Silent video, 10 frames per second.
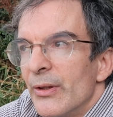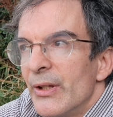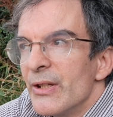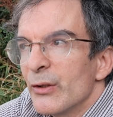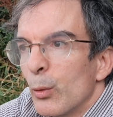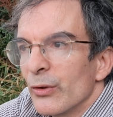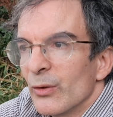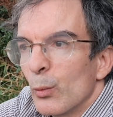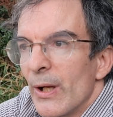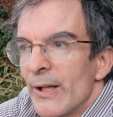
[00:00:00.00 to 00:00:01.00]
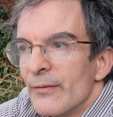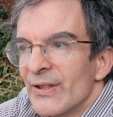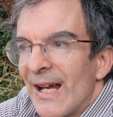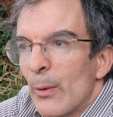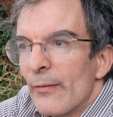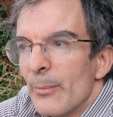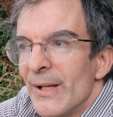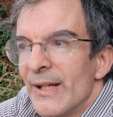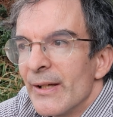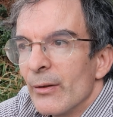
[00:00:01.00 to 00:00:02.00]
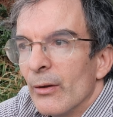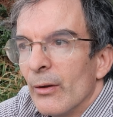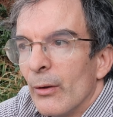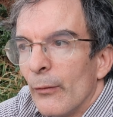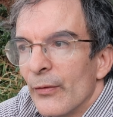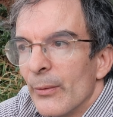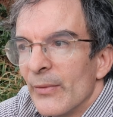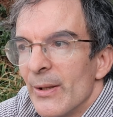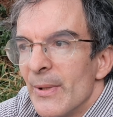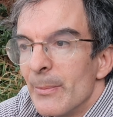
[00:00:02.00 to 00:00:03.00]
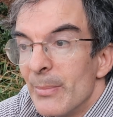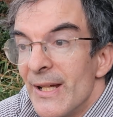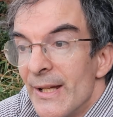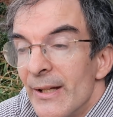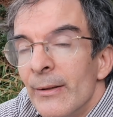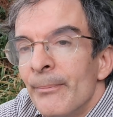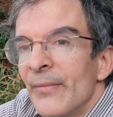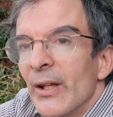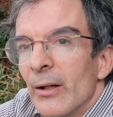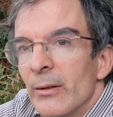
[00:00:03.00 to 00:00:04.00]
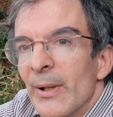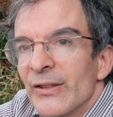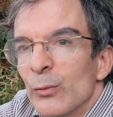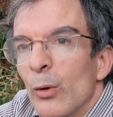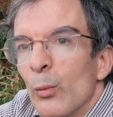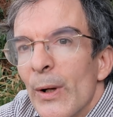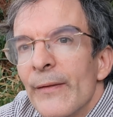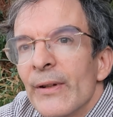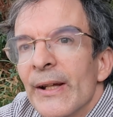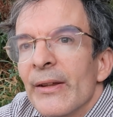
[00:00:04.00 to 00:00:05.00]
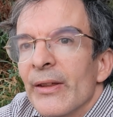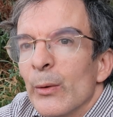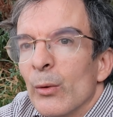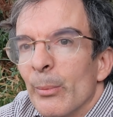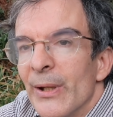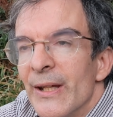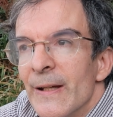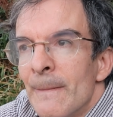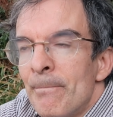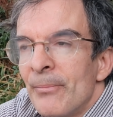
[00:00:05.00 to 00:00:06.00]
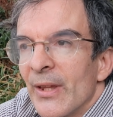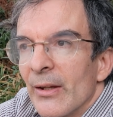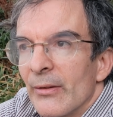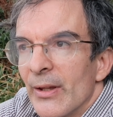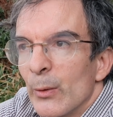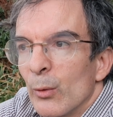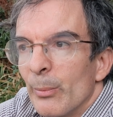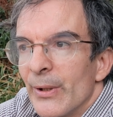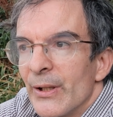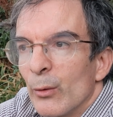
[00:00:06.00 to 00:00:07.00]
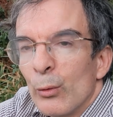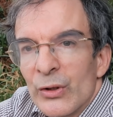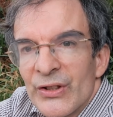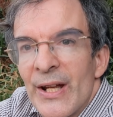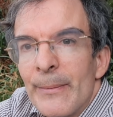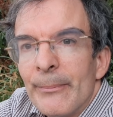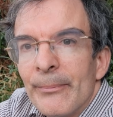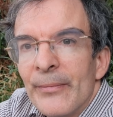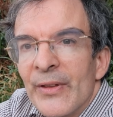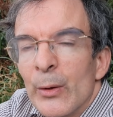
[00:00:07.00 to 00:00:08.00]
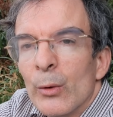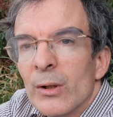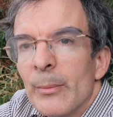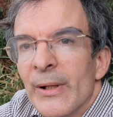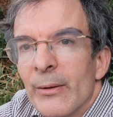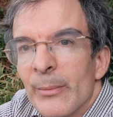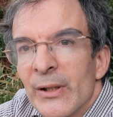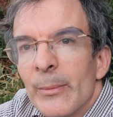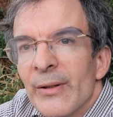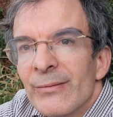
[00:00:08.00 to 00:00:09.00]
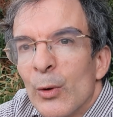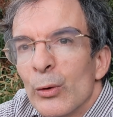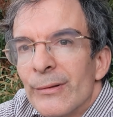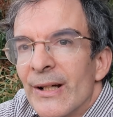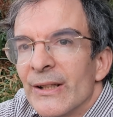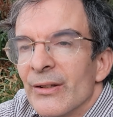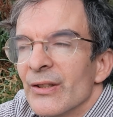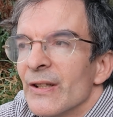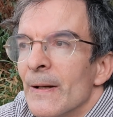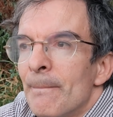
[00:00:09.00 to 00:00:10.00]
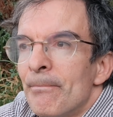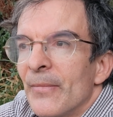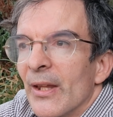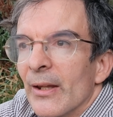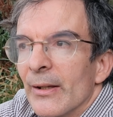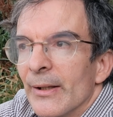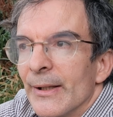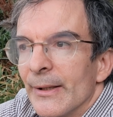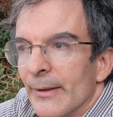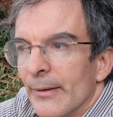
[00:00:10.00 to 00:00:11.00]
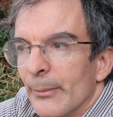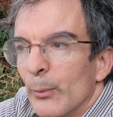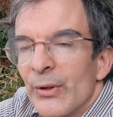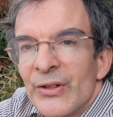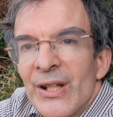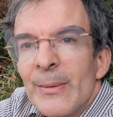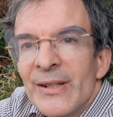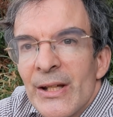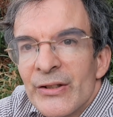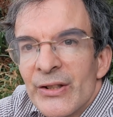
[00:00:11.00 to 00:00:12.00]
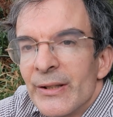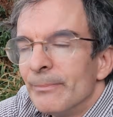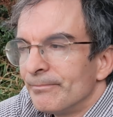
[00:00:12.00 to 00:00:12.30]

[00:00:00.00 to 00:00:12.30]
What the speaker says: these quantum waves, however many of them there may be, and no matter what wavelength they will be all the same. They will be coming from all directions with the same intensity.